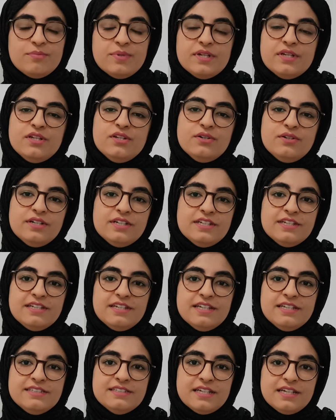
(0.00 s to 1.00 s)
But you know,
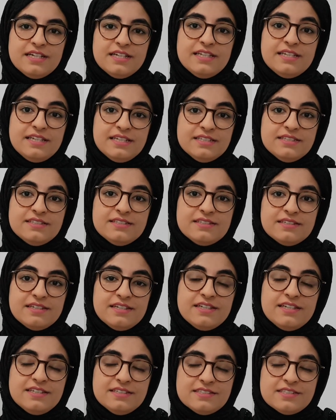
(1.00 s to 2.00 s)
it
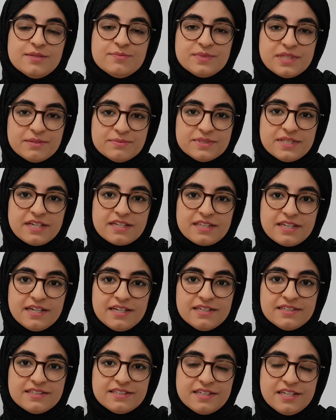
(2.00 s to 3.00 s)
is sometimes like
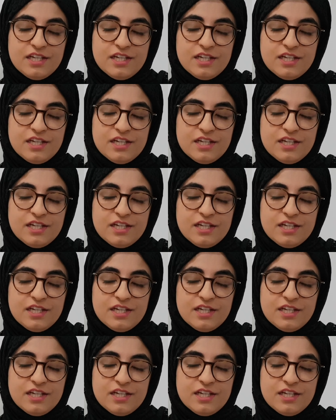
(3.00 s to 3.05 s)
that.